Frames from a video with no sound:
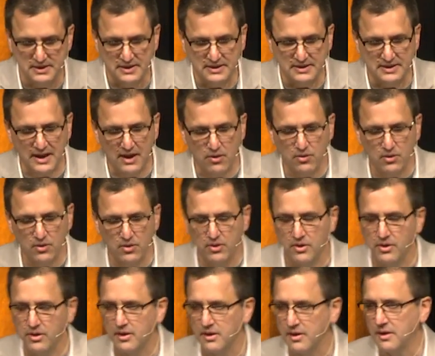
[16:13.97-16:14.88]
Now,
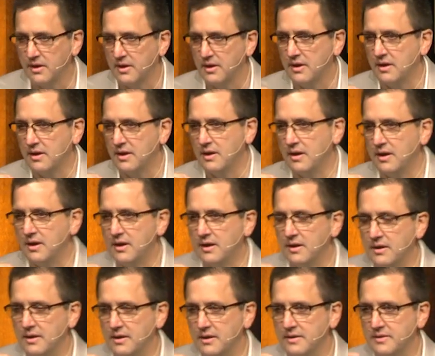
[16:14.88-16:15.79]

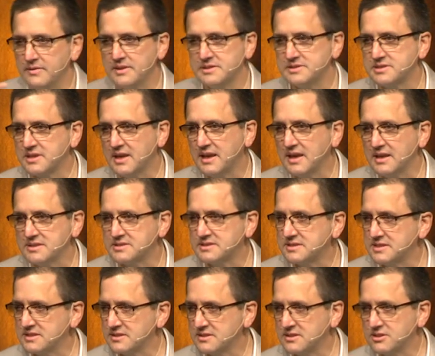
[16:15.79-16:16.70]
this again,
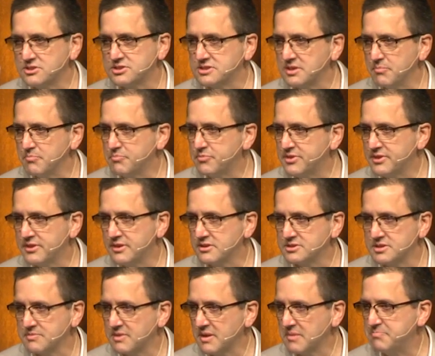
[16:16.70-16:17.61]
there's
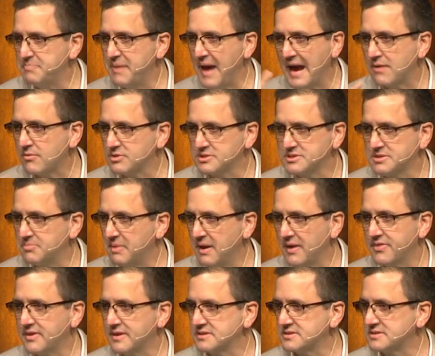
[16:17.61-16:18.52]
something backwards
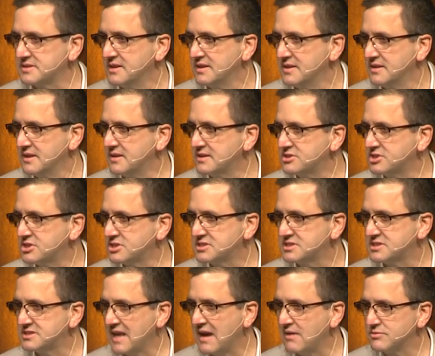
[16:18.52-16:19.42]
about this, that it just
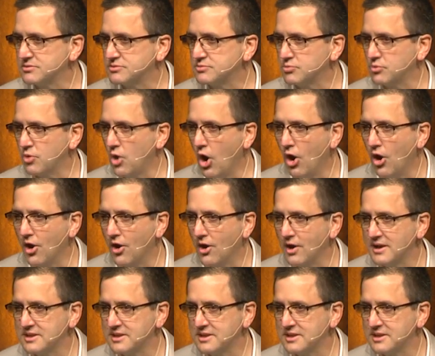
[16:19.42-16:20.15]
sounds wrong.